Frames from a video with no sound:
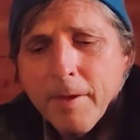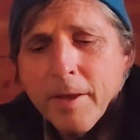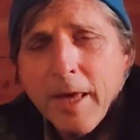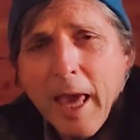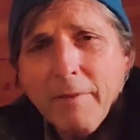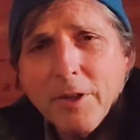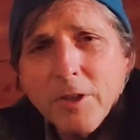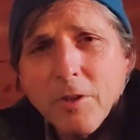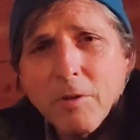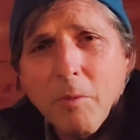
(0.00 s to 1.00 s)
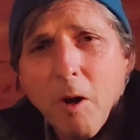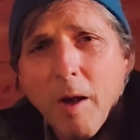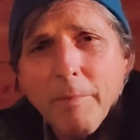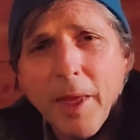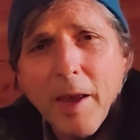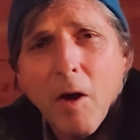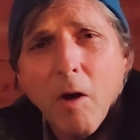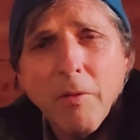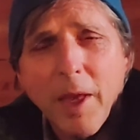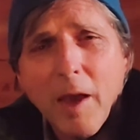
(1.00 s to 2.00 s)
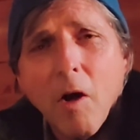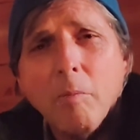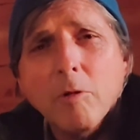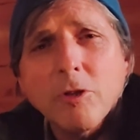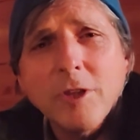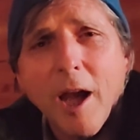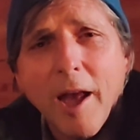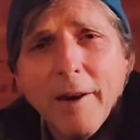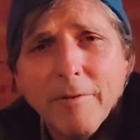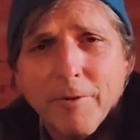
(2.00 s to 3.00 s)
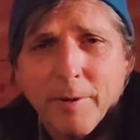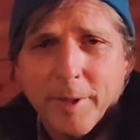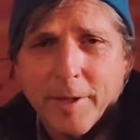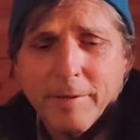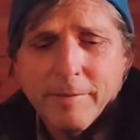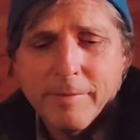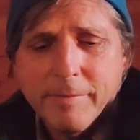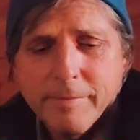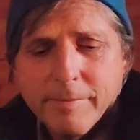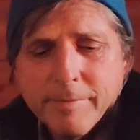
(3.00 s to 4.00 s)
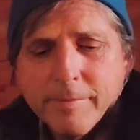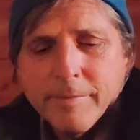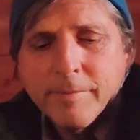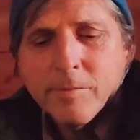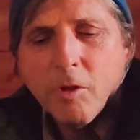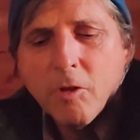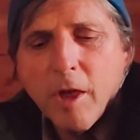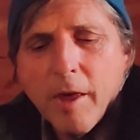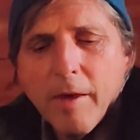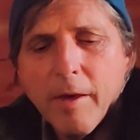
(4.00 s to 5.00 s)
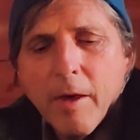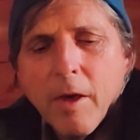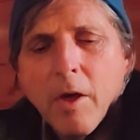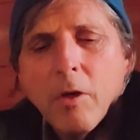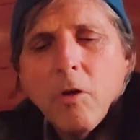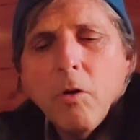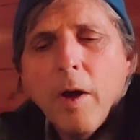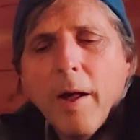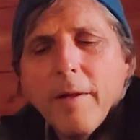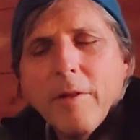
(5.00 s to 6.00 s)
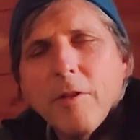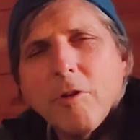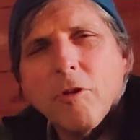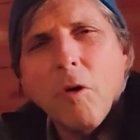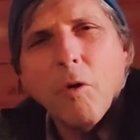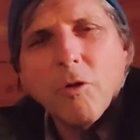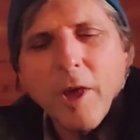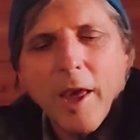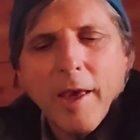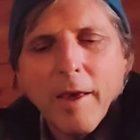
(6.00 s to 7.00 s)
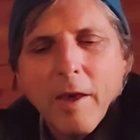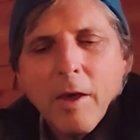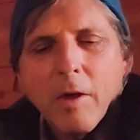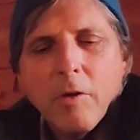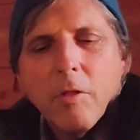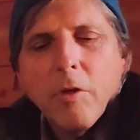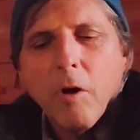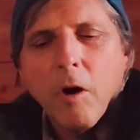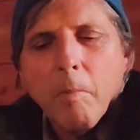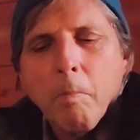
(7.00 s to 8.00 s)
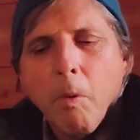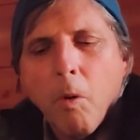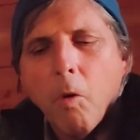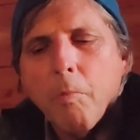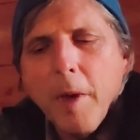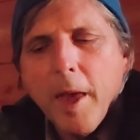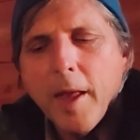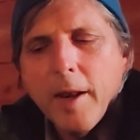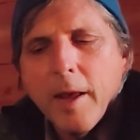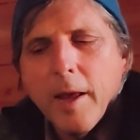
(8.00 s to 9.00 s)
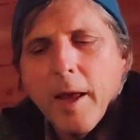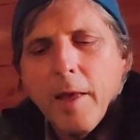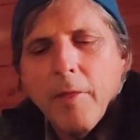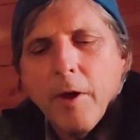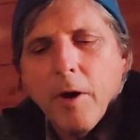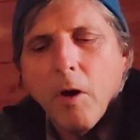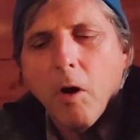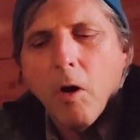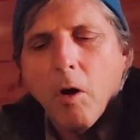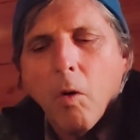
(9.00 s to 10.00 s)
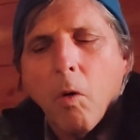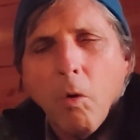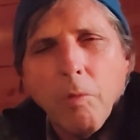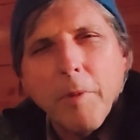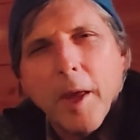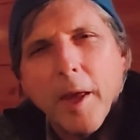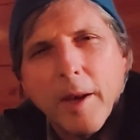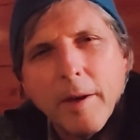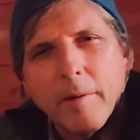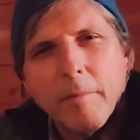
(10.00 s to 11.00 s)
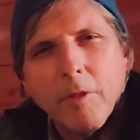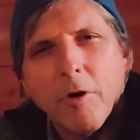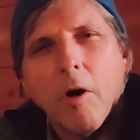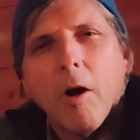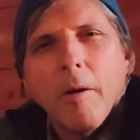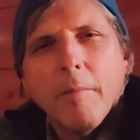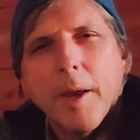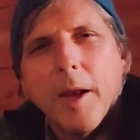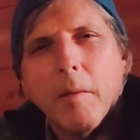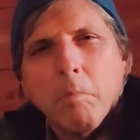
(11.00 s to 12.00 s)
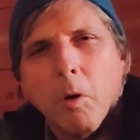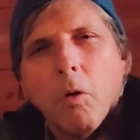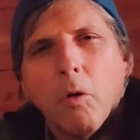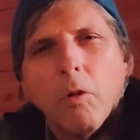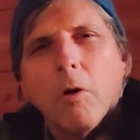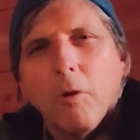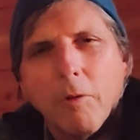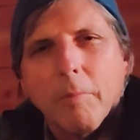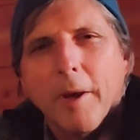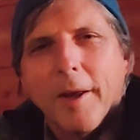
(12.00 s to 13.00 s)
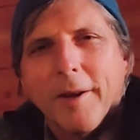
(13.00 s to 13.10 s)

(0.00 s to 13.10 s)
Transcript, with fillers: Gave it to their mom. They they almost died from it. You see, you ha- there's an old saying: there are bold men and there are old men, but there aren't many bold old men.